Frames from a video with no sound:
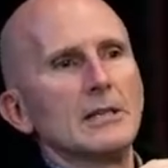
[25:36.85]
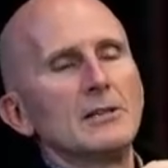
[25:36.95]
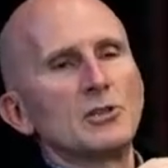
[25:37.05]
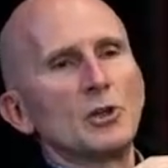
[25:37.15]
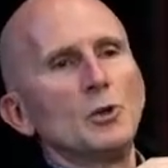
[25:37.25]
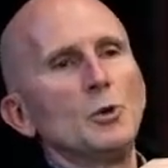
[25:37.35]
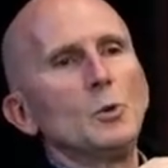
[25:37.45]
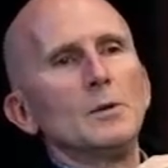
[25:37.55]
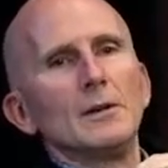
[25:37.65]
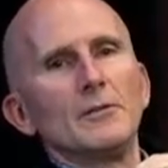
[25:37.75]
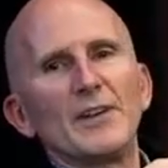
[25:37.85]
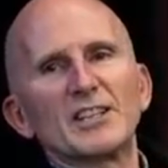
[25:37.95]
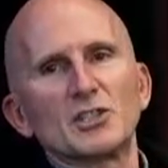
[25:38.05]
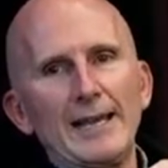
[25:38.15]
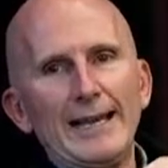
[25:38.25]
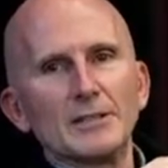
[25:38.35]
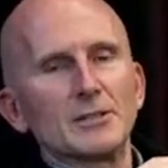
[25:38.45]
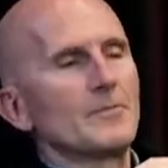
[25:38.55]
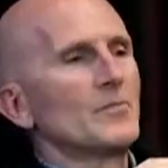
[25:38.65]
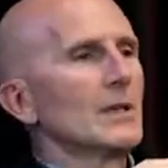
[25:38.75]
to fix that,
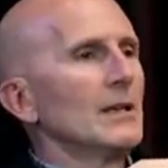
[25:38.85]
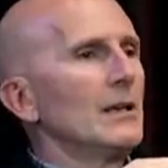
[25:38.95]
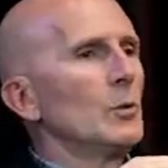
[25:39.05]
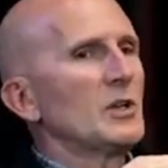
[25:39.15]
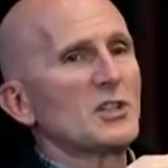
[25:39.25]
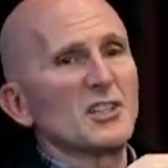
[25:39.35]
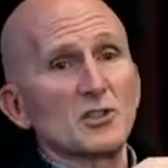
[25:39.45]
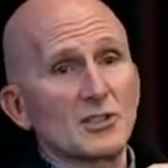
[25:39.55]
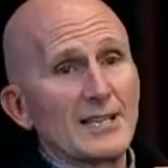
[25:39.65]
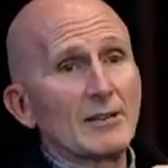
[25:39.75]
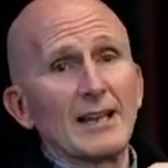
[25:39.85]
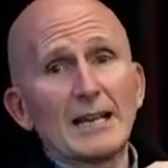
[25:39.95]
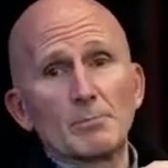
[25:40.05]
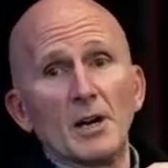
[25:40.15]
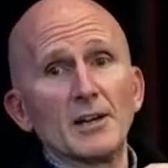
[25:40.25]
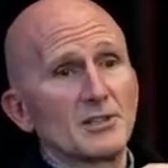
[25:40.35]
which doesn't sound like much.